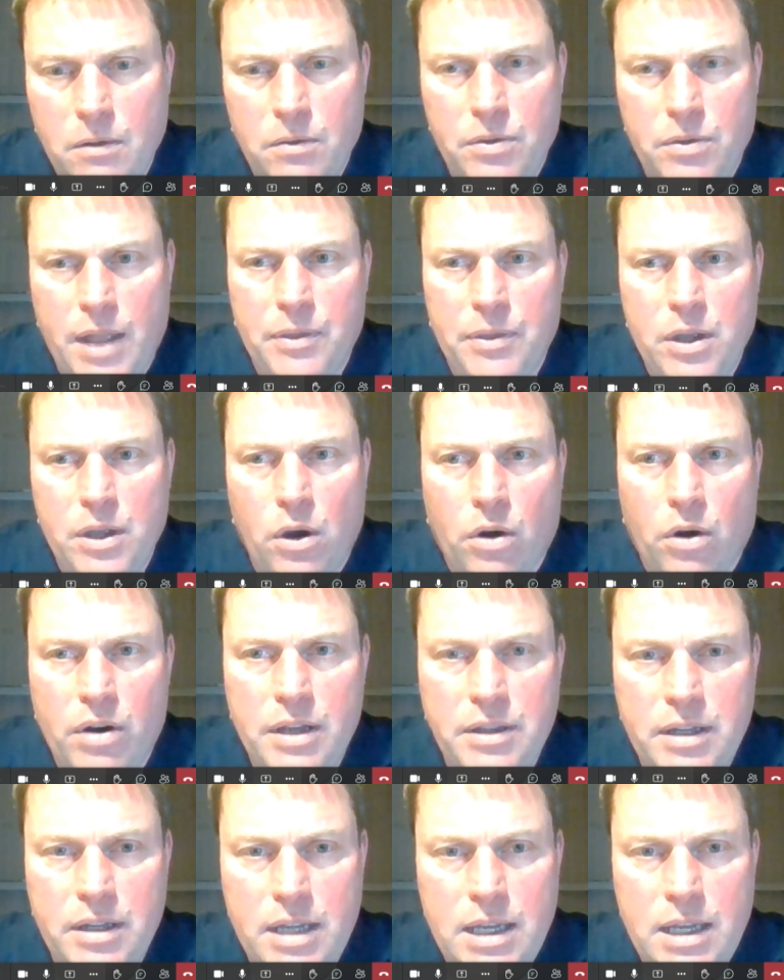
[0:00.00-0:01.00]
the
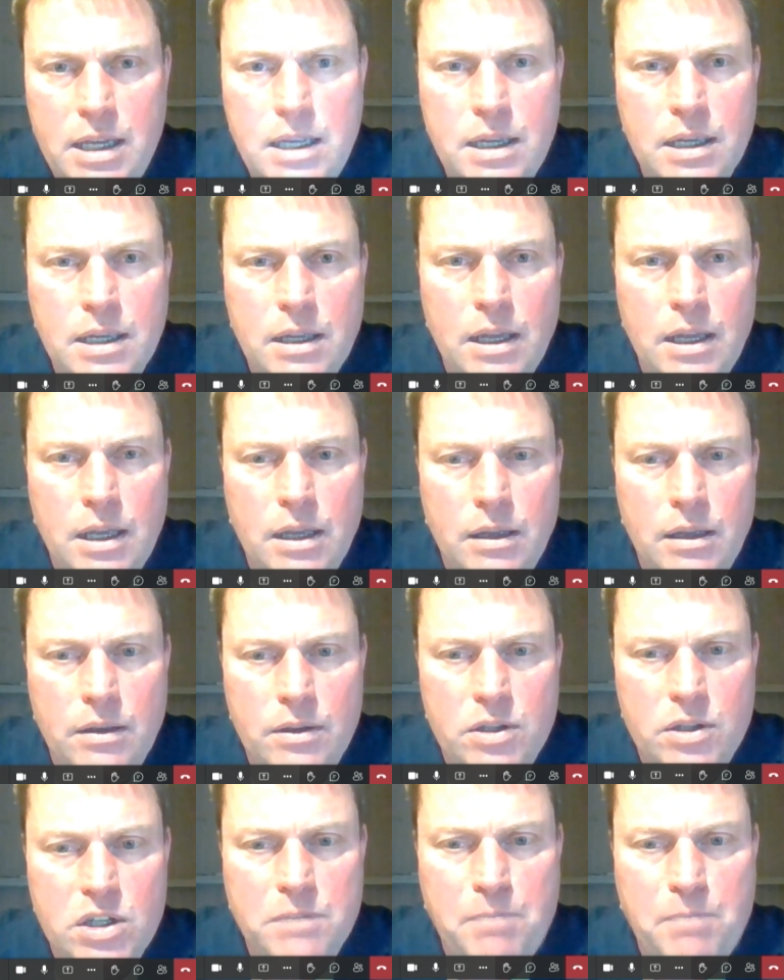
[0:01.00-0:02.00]
R&D
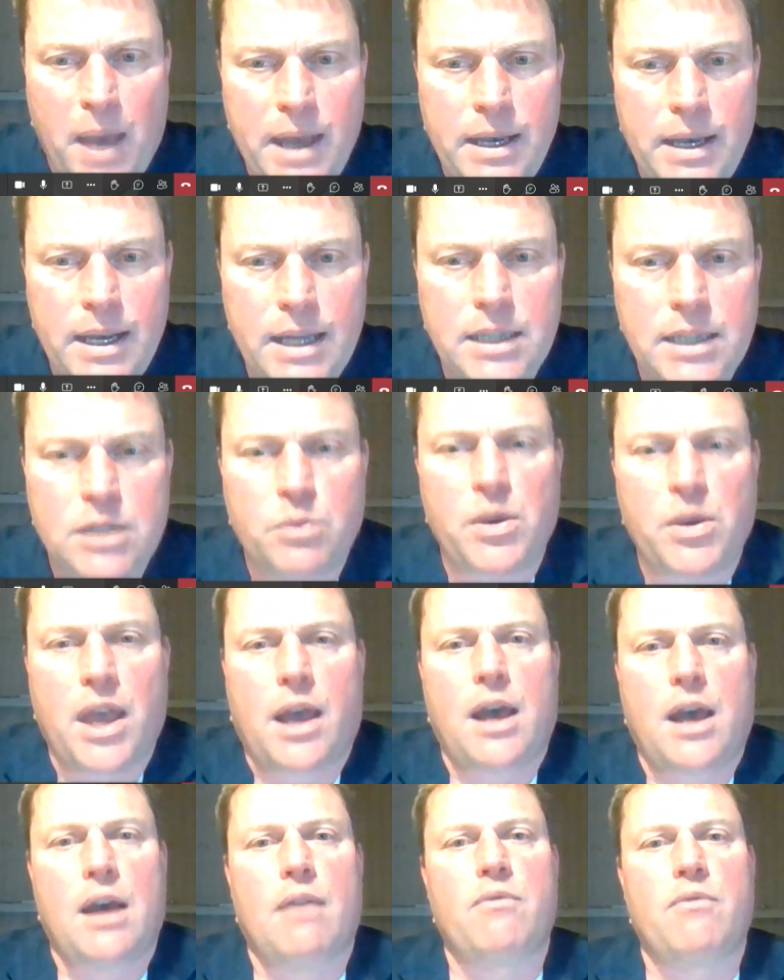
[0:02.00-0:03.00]
spendings we
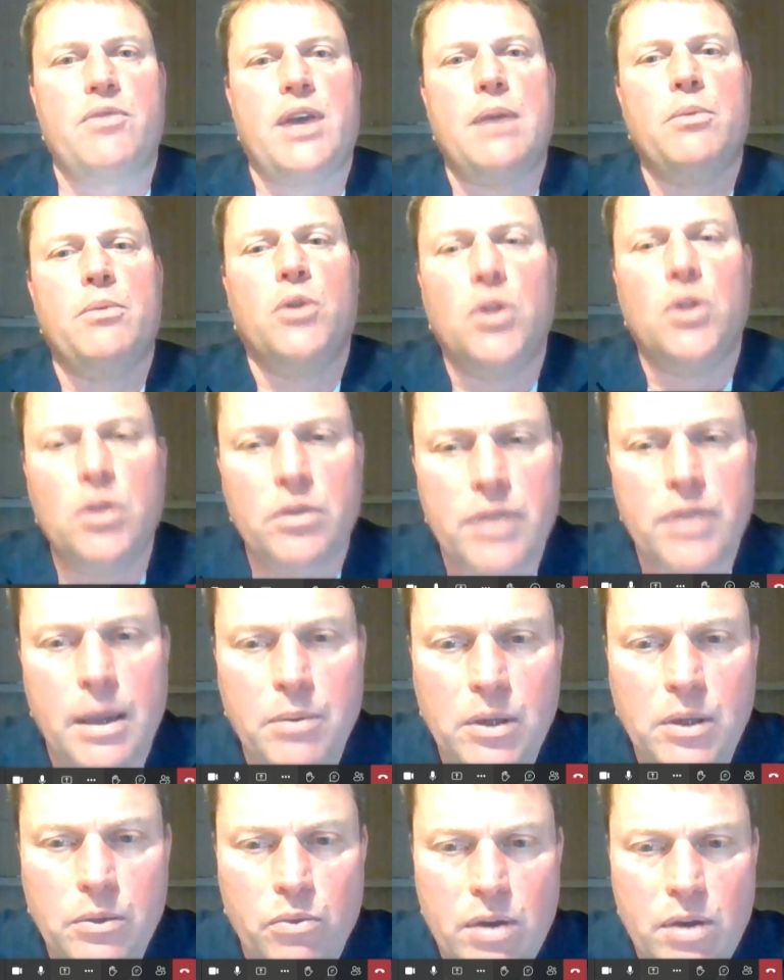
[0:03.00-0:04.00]
have, they will
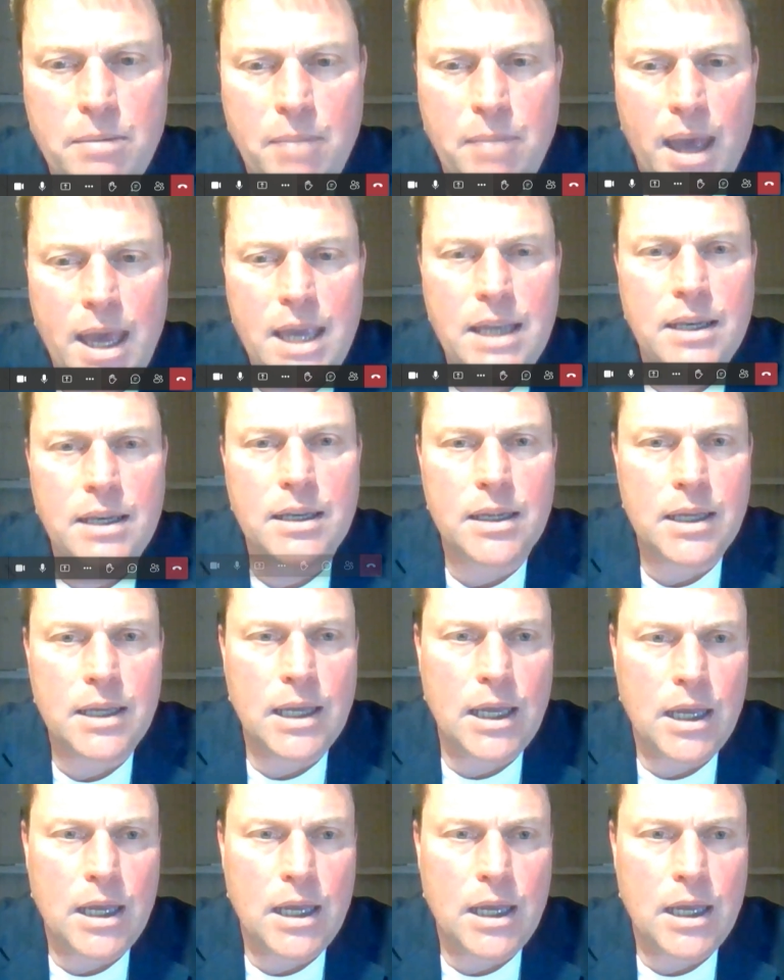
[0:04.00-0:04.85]
remain